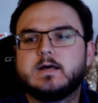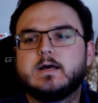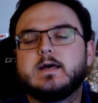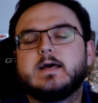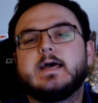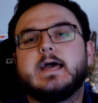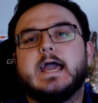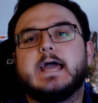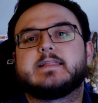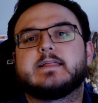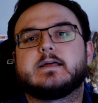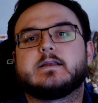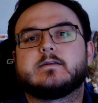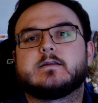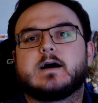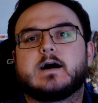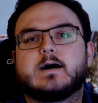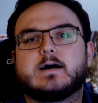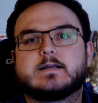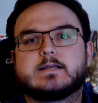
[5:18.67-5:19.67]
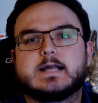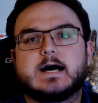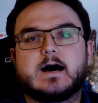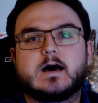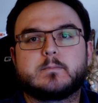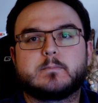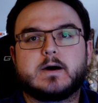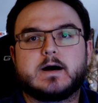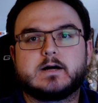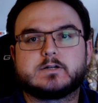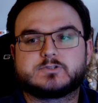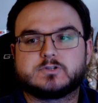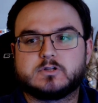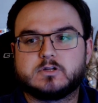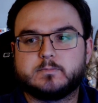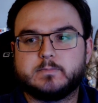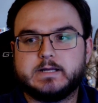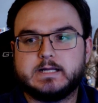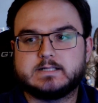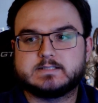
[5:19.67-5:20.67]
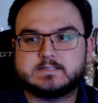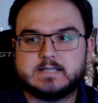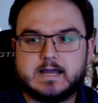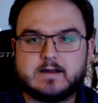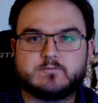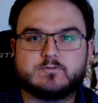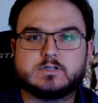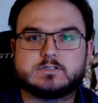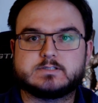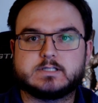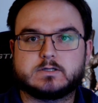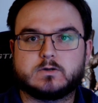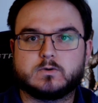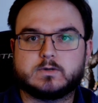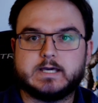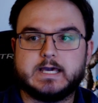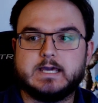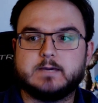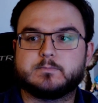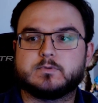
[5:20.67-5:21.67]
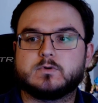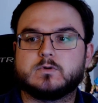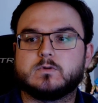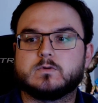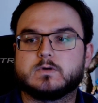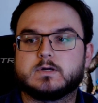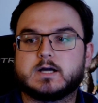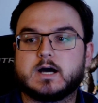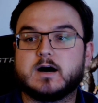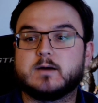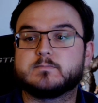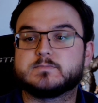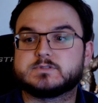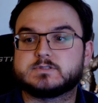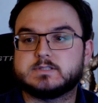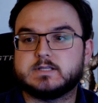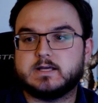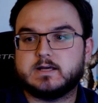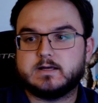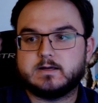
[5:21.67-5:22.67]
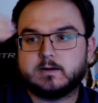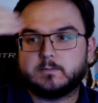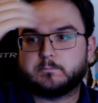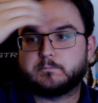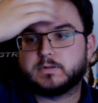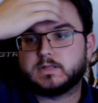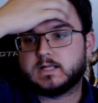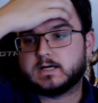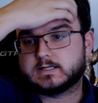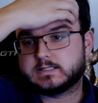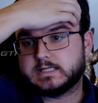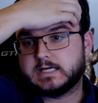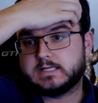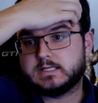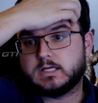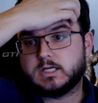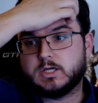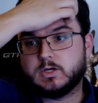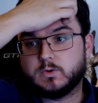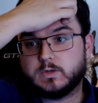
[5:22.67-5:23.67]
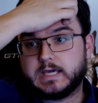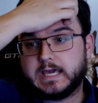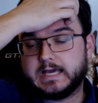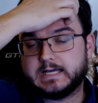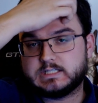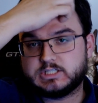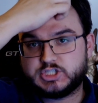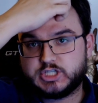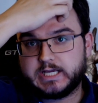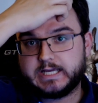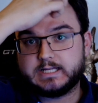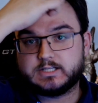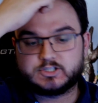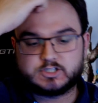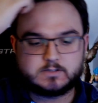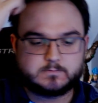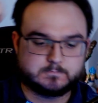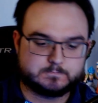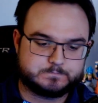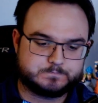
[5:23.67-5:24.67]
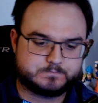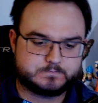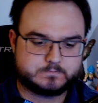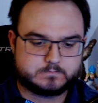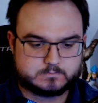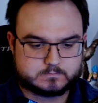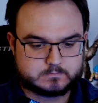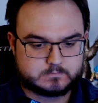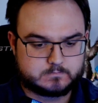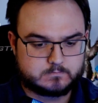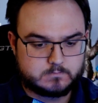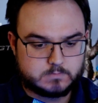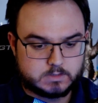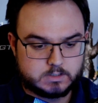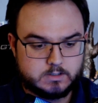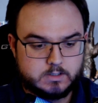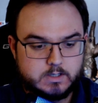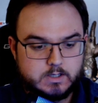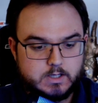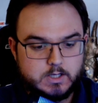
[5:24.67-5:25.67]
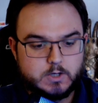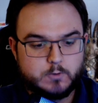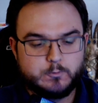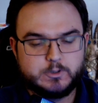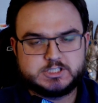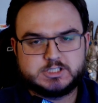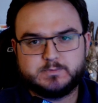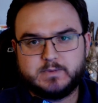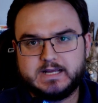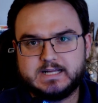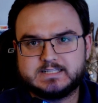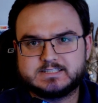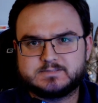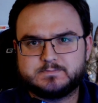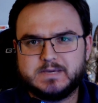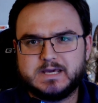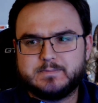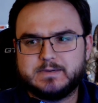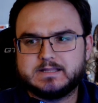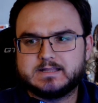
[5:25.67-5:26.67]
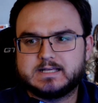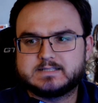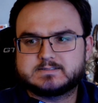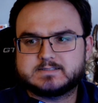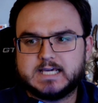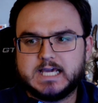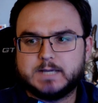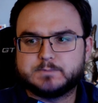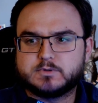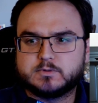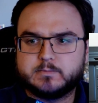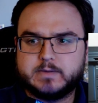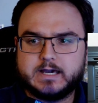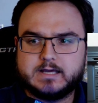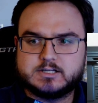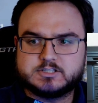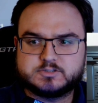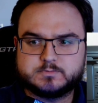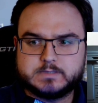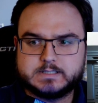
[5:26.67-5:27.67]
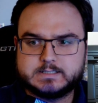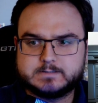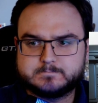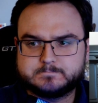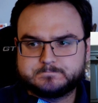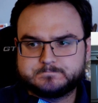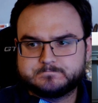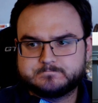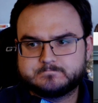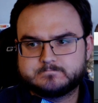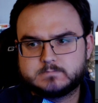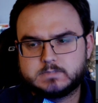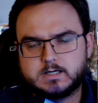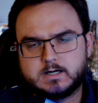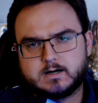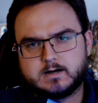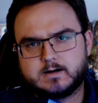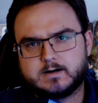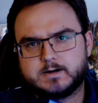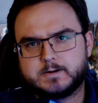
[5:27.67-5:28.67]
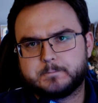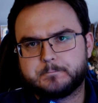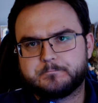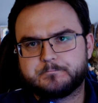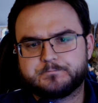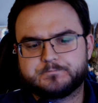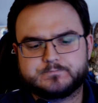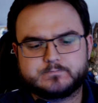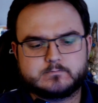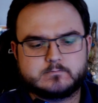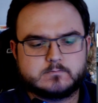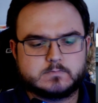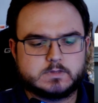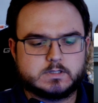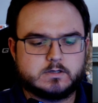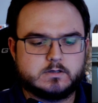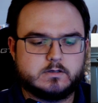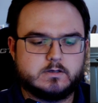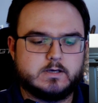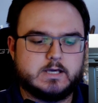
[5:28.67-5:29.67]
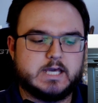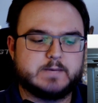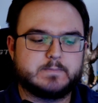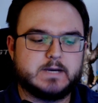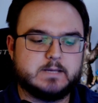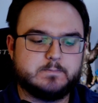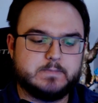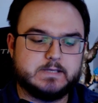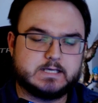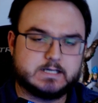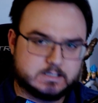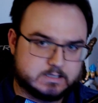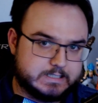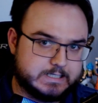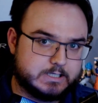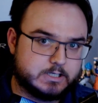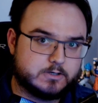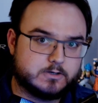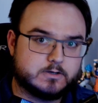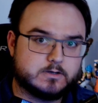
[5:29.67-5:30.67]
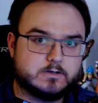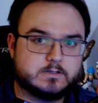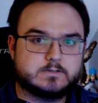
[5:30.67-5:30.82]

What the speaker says: And then non-modular means every single cable comes plugged in and you can't change them, which means maybe less cable management. It might be cleaner